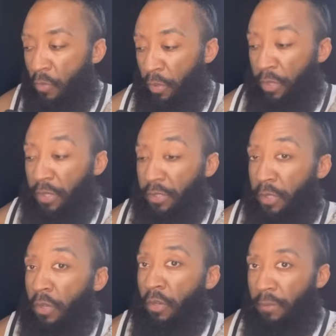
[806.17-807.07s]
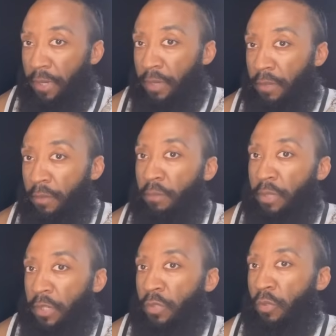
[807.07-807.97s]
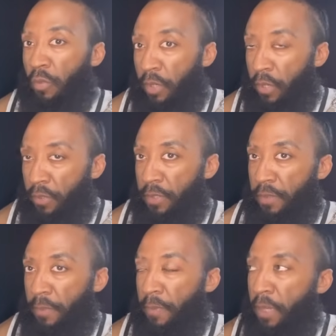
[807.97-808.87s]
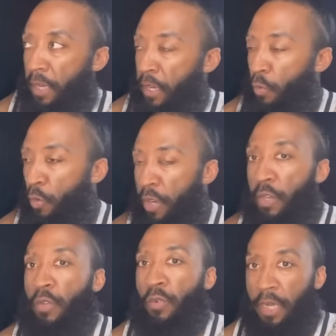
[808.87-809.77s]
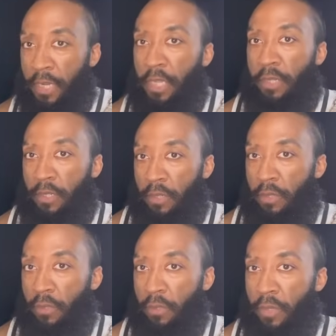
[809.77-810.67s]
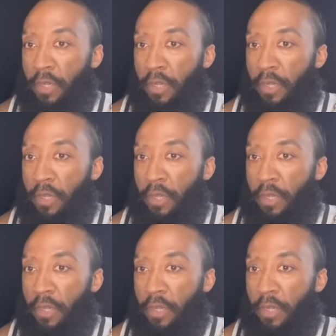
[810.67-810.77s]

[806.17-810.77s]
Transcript: whether that's good or bad, blessing or curse, and what you and I need to do